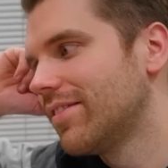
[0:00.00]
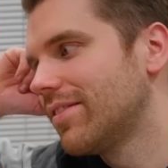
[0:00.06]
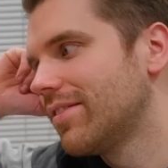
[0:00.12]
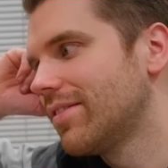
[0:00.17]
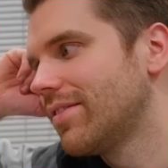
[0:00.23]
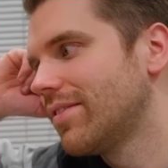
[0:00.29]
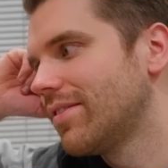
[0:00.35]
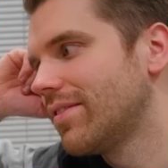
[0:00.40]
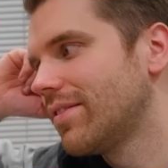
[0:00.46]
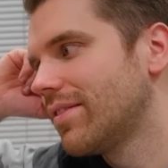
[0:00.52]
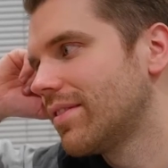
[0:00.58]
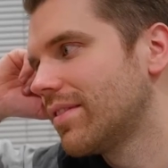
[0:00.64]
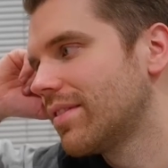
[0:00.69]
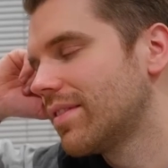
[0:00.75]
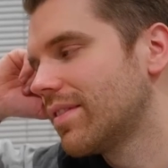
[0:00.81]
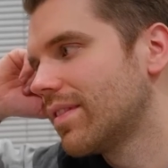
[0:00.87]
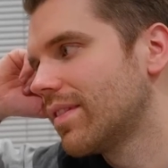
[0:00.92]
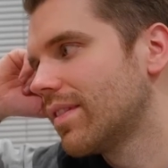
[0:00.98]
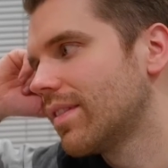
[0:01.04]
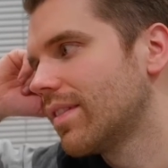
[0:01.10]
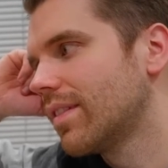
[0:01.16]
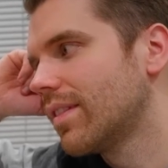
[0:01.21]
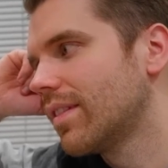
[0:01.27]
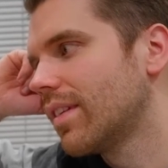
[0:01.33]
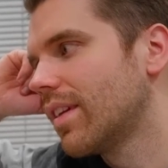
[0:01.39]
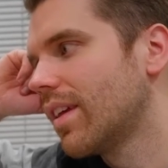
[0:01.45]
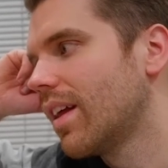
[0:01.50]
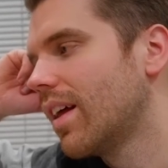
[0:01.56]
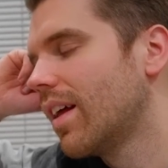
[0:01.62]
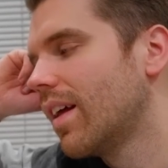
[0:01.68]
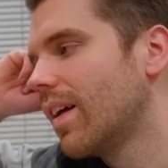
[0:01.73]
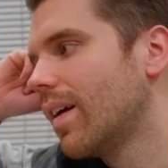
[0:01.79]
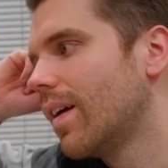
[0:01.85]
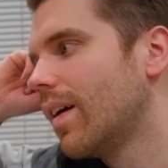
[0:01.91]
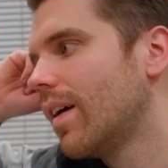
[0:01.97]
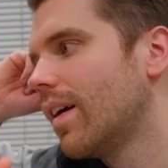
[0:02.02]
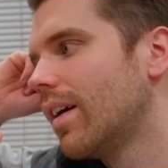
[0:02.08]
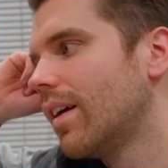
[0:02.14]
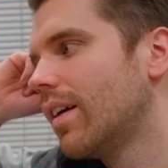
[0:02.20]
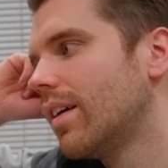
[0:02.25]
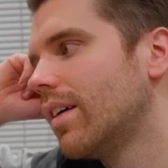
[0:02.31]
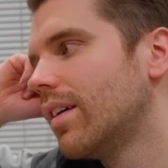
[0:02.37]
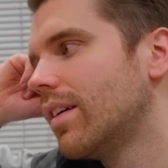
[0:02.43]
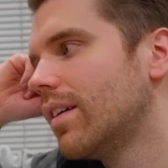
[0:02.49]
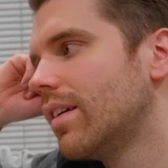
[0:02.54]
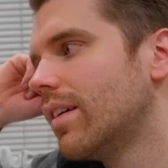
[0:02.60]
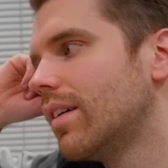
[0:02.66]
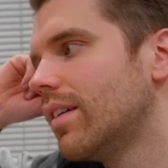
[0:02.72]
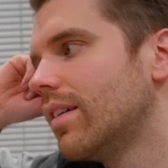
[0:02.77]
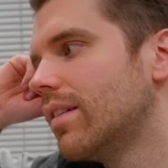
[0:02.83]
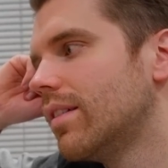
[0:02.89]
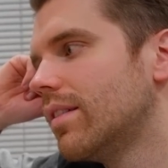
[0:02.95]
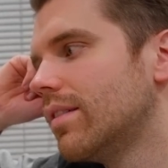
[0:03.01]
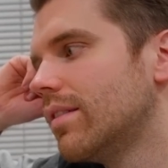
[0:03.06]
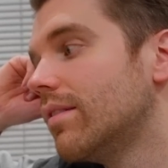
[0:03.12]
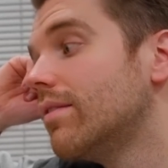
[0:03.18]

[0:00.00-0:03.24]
(not speaking)